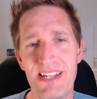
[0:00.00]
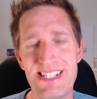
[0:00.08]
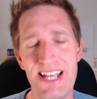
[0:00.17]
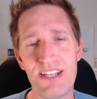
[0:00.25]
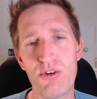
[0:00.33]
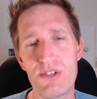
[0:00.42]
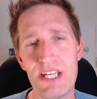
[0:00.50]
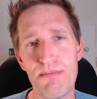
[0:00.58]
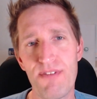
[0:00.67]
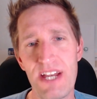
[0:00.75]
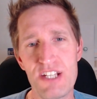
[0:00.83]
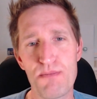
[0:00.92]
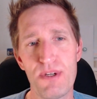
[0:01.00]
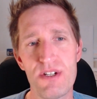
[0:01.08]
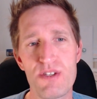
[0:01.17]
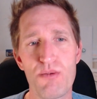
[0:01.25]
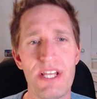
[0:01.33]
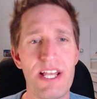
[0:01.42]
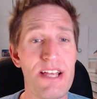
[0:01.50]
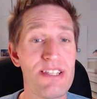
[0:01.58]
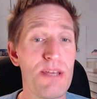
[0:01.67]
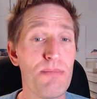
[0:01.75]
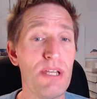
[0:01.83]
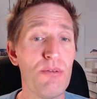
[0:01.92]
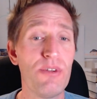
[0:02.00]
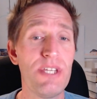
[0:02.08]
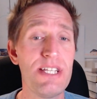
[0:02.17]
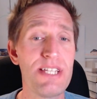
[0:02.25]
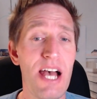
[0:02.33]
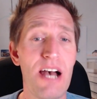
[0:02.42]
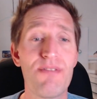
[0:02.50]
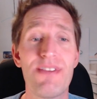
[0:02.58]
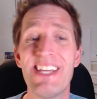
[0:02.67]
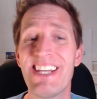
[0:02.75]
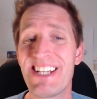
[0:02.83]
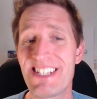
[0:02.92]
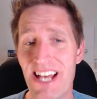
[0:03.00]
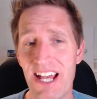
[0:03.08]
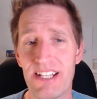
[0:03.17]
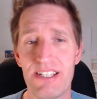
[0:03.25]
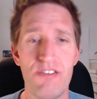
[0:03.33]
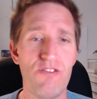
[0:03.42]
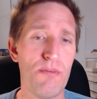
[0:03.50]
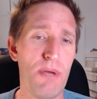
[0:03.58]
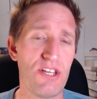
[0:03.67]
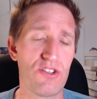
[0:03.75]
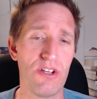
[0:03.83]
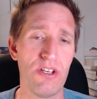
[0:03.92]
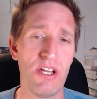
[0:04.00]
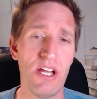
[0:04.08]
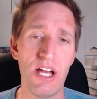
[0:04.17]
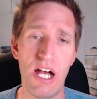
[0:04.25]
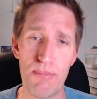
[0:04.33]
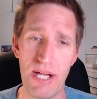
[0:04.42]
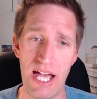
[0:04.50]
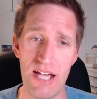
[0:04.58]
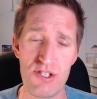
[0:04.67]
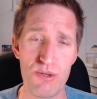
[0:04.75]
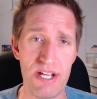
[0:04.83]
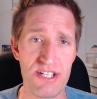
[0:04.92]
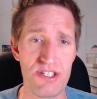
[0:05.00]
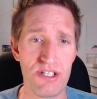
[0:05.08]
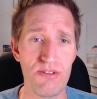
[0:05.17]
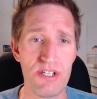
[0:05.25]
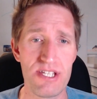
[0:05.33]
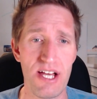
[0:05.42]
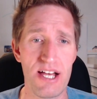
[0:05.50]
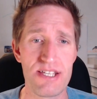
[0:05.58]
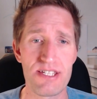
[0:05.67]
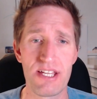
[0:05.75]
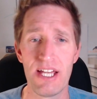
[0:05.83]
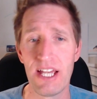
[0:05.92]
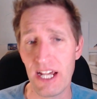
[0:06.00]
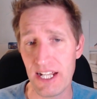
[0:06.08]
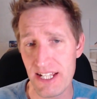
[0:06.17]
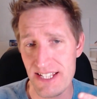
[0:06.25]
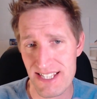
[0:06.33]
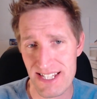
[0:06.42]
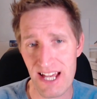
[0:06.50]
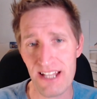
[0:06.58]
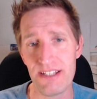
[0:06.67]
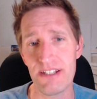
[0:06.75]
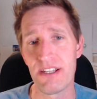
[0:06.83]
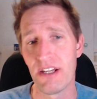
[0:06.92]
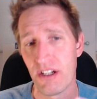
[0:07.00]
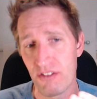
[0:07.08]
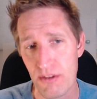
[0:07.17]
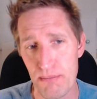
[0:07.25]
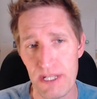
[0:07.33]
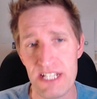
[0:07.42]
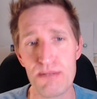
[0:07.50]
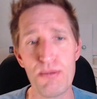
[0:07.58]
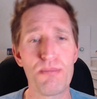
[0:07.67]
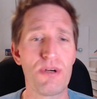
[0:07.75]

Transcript: A technical team of experts within SAP will need to have the exact information about how to execute the task in a standard, repeatable